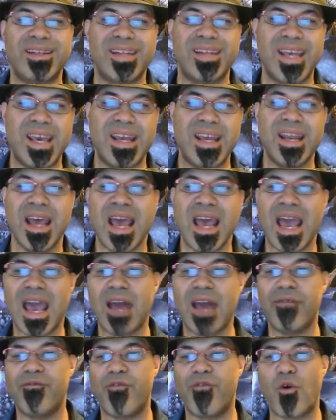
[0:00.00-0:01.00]
10
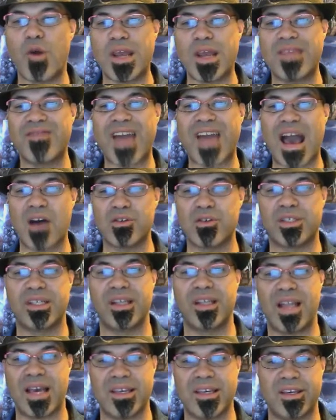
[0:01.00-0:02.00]
and 40,000
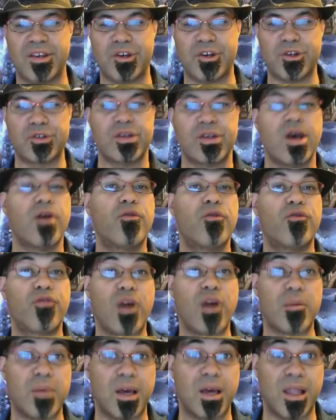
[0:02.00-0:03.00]
light years
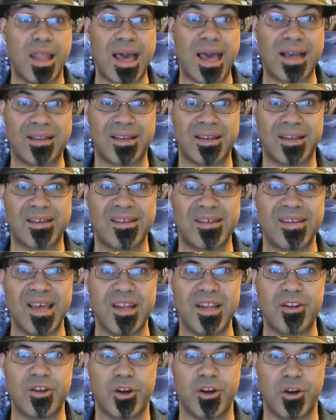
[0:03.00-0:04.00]
from galactic
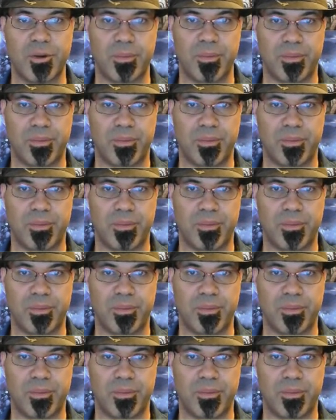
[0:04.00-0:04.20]
center.